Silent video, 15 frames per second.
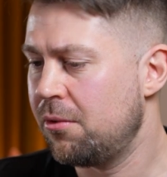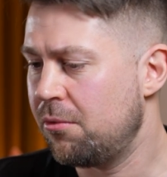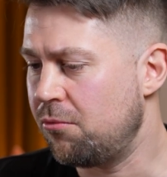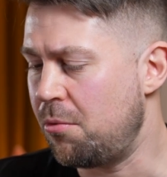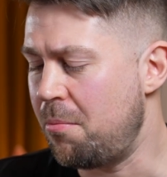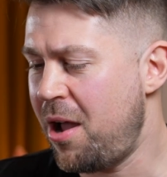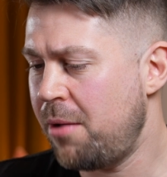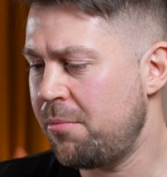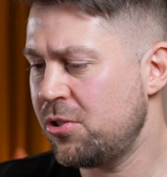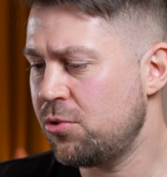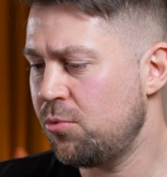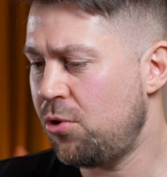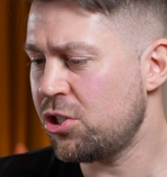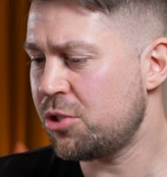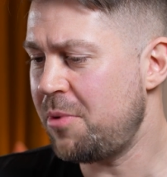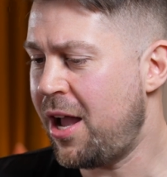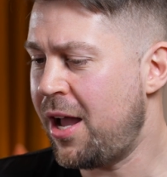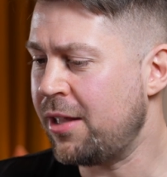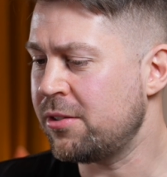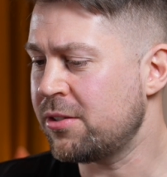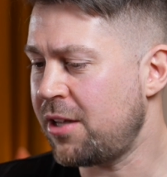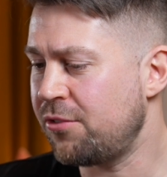Remind me to wash my
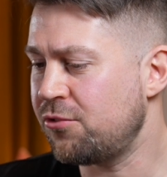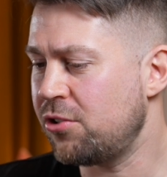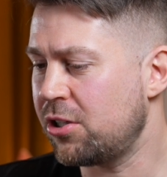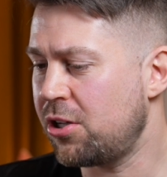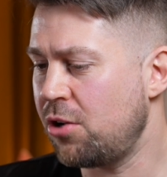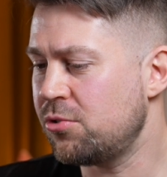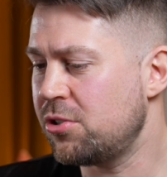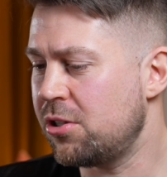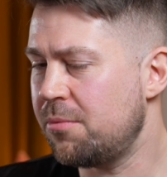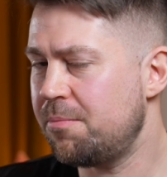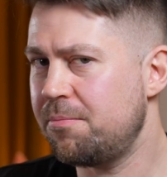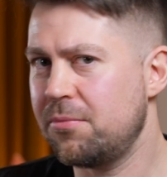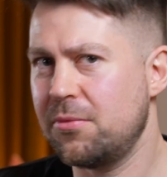hands after I go to the...